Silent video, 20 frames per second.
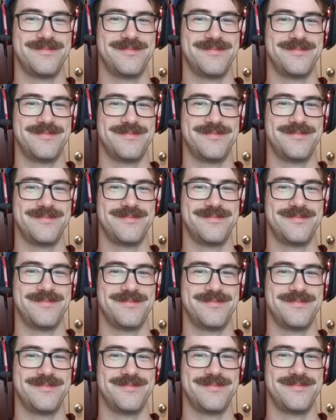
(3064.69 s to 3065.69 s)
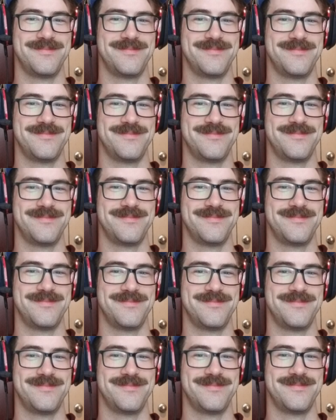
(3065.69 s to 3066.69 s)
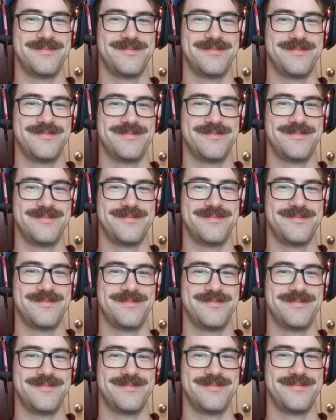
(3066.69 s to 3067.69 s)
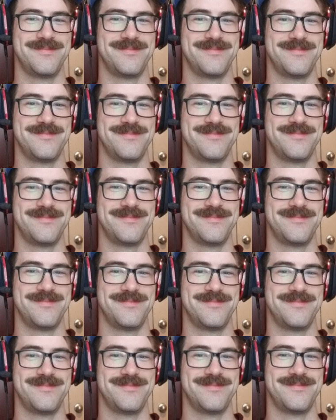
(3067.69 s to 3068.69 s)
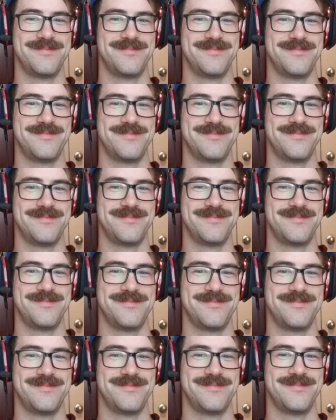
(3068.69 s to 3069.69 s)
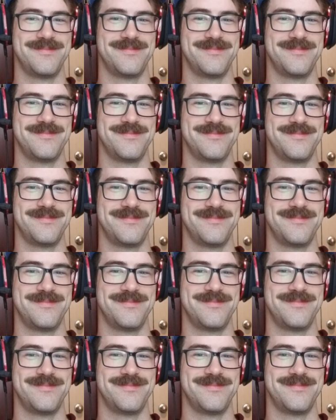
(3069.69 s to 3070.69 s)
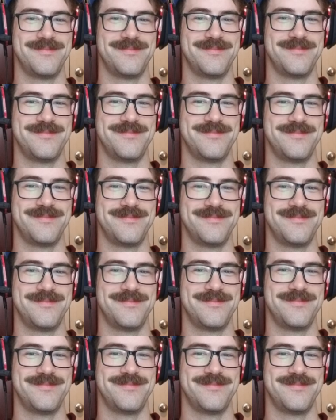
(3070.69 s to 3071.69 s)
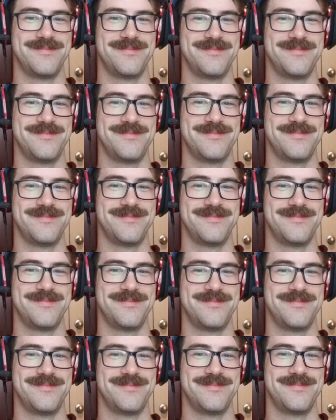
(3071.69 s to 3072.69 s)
[no speech]